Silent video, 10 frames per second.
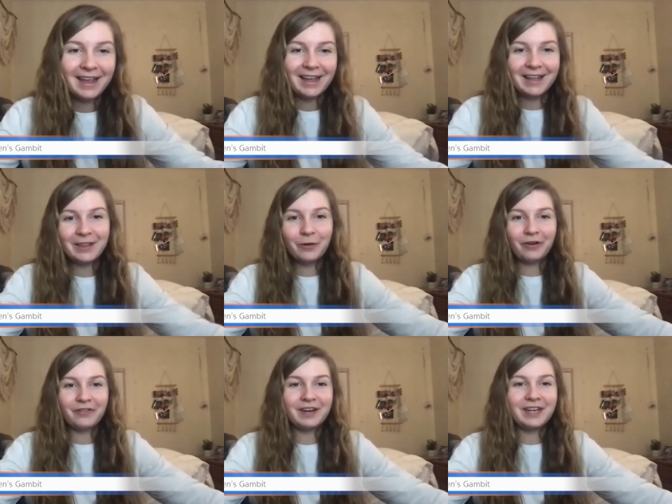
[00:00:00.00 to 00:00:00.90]
in the
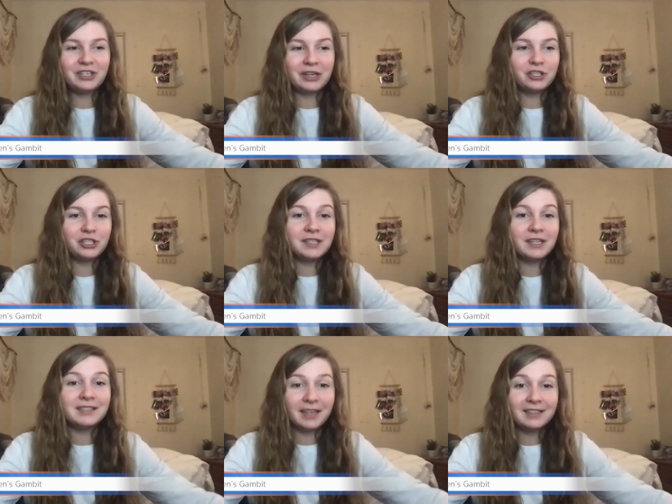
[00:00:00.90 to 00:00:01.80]
orphanage, and she's
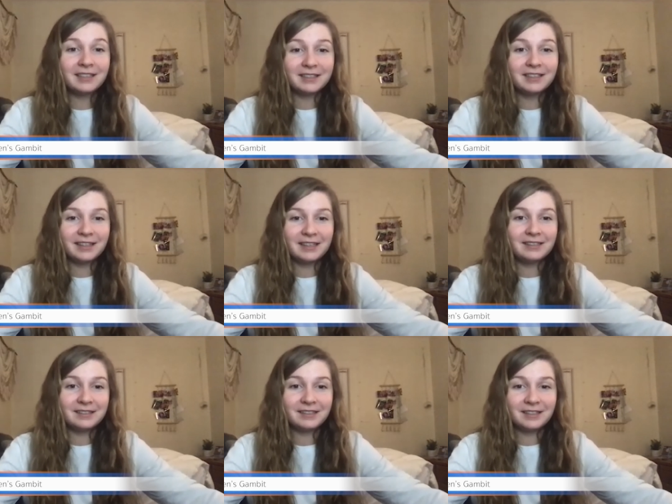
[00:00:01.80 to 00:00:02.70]
addicted to
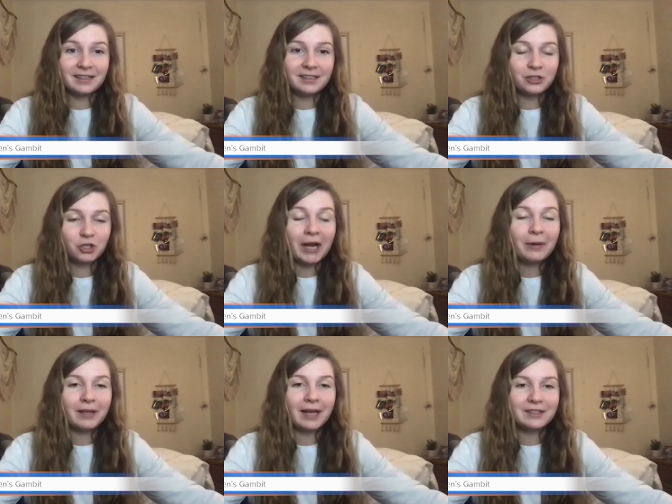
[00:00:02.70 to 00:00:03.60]
these to these
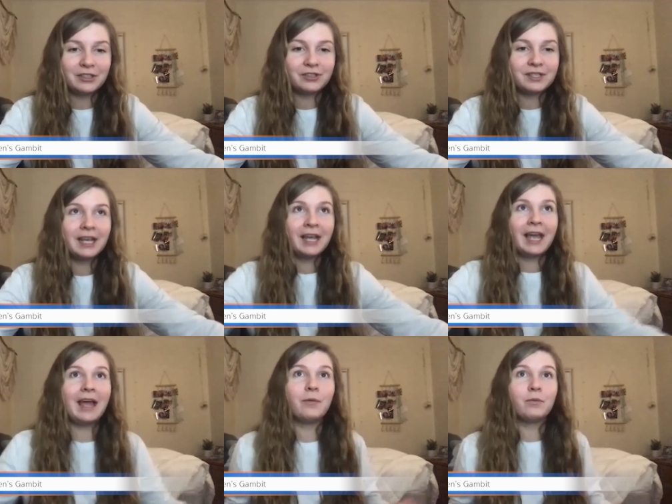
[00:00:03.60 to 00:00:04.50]
tranquilizers,
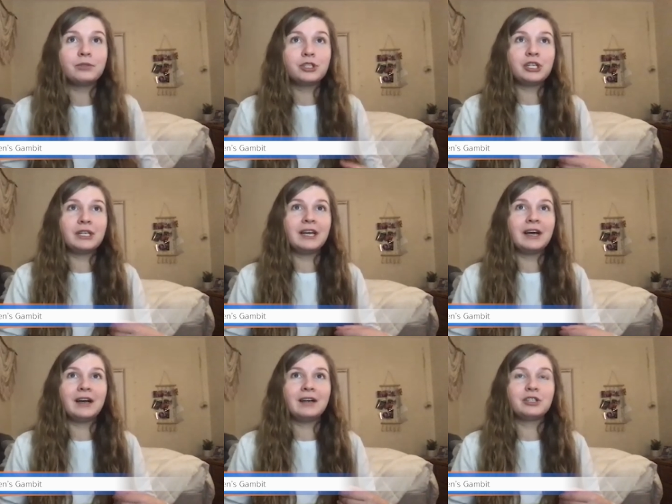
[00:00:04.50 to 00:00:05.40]
and she
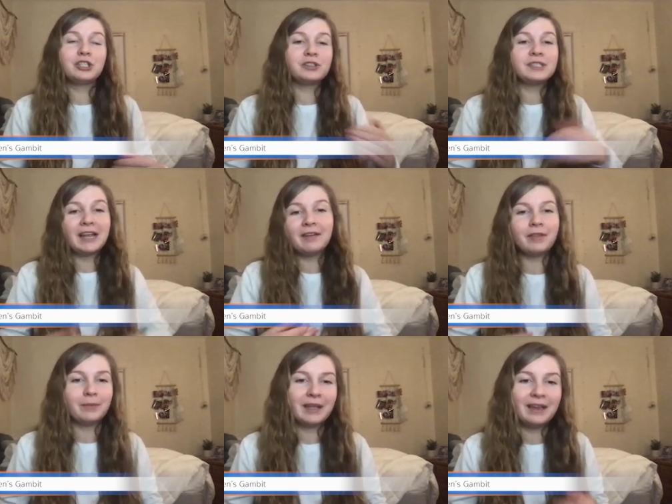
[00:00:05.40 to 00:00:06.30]
uh, she'll save
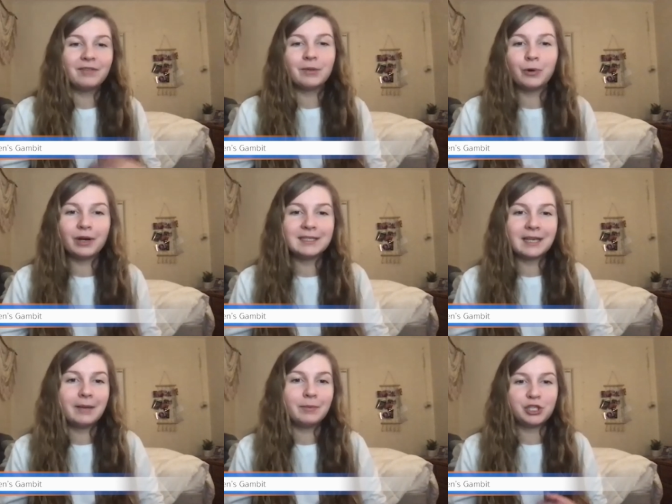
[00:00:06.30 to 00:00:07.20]
them. They give them one a
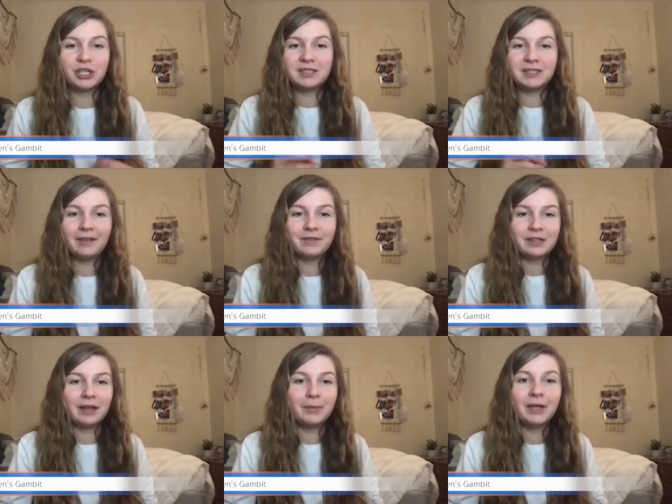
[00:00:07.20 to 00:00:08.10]
day, but she saves
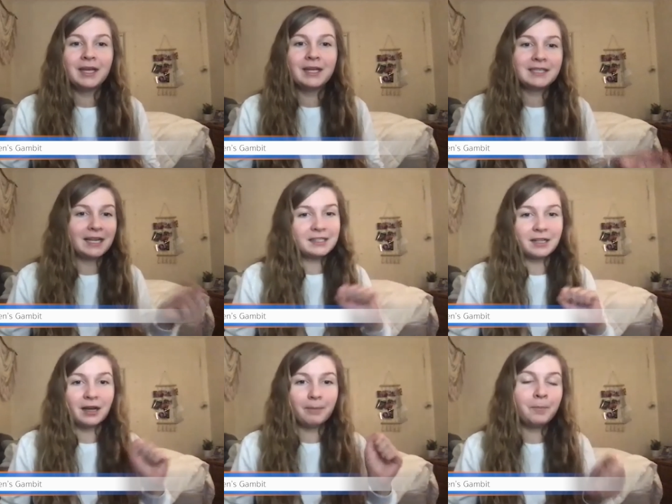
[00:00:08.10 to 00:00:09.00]
them, takes
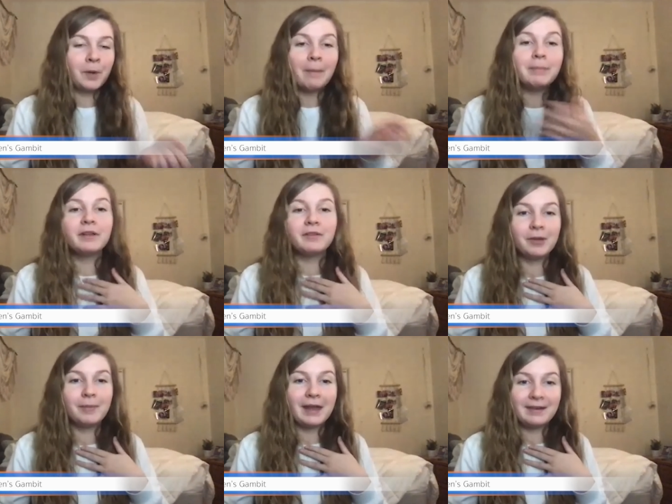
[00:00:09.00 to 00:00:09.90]
the, a couple of
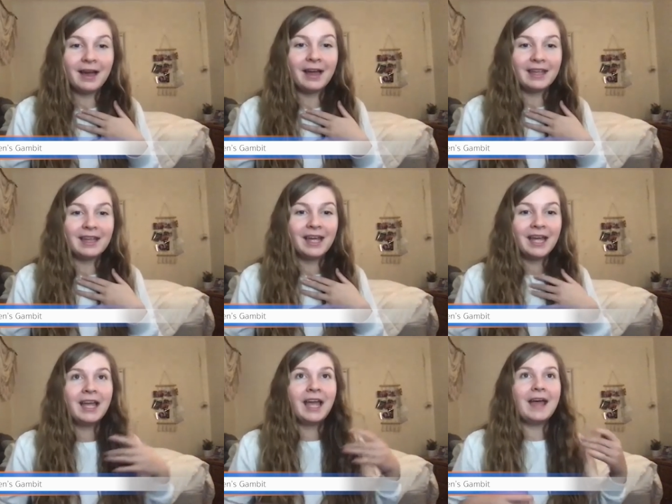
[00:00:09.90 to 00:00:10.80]
them at night,
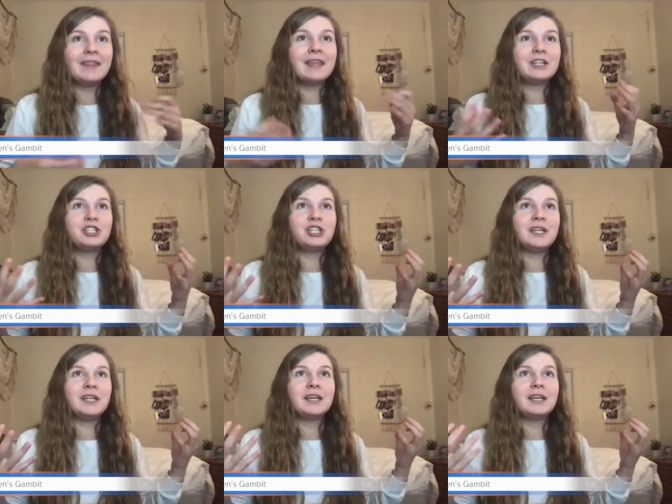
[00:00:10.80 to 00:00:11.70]
and then
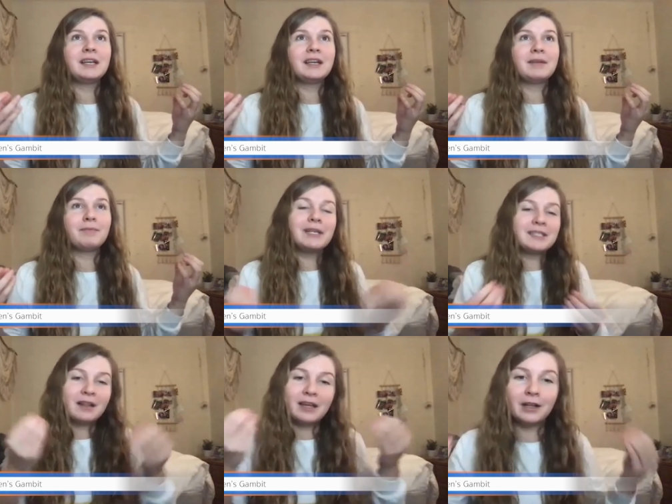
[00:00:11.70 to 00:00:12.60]
she
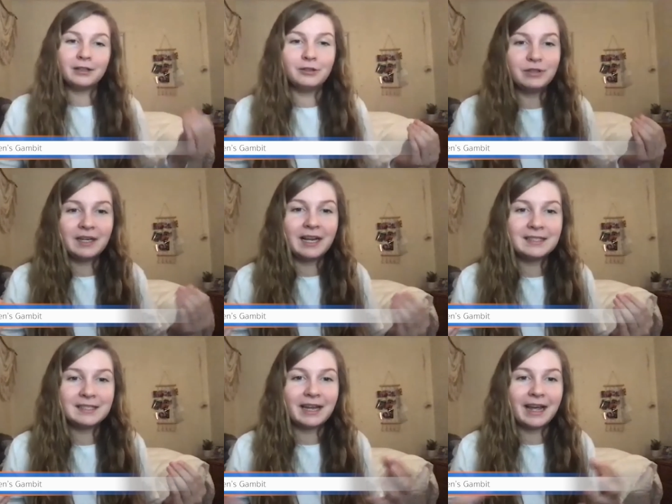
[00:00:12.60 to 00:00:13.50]
basically
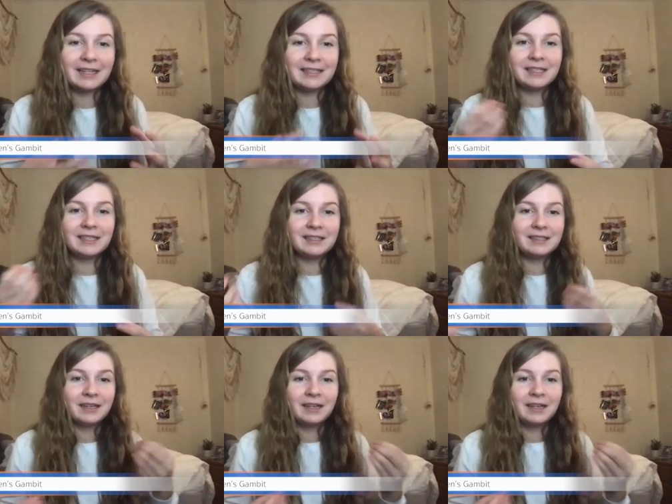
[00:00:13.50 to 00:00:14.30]
hallucinates, like has these